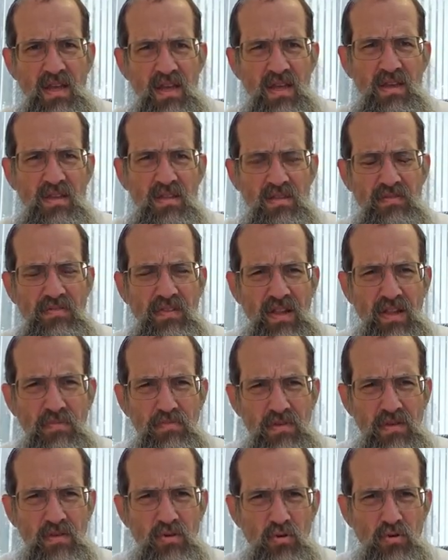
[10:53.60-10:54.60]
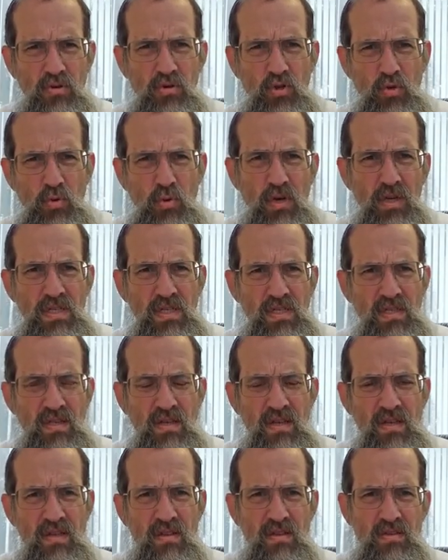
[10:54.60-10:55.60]
It developed a certain trust
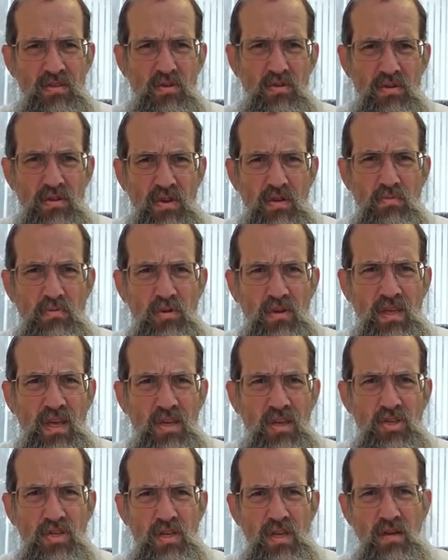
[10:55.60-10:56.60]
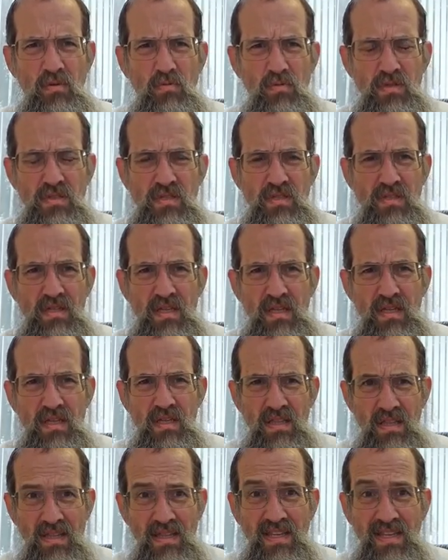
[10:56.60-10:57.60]
and a certain communication that was
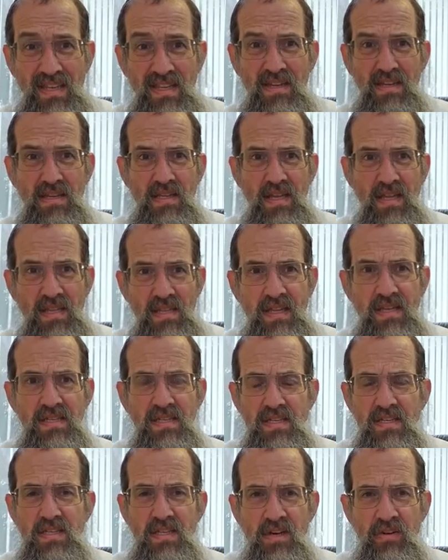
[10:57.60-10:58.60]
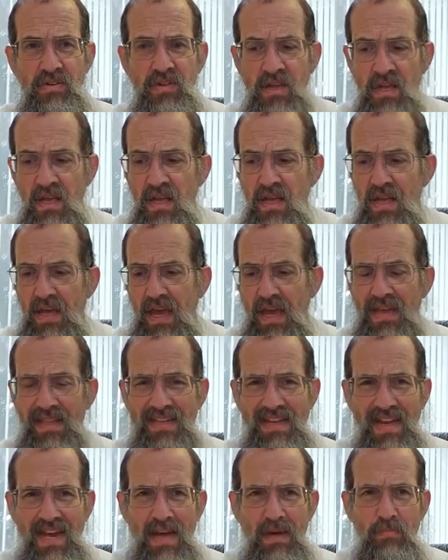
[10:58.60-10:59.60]
needed and necessary,
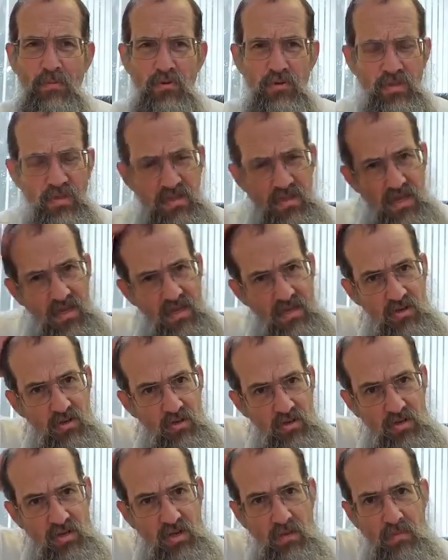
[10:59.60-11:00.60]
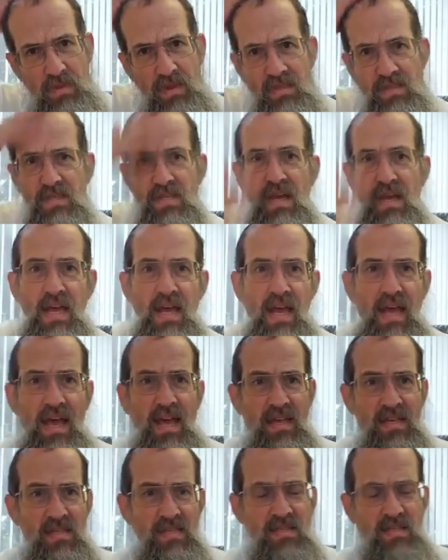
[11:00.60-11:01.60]
and commerce could commence
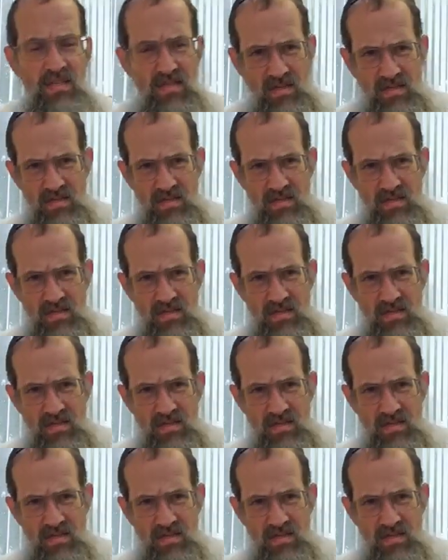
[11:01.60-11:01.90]
as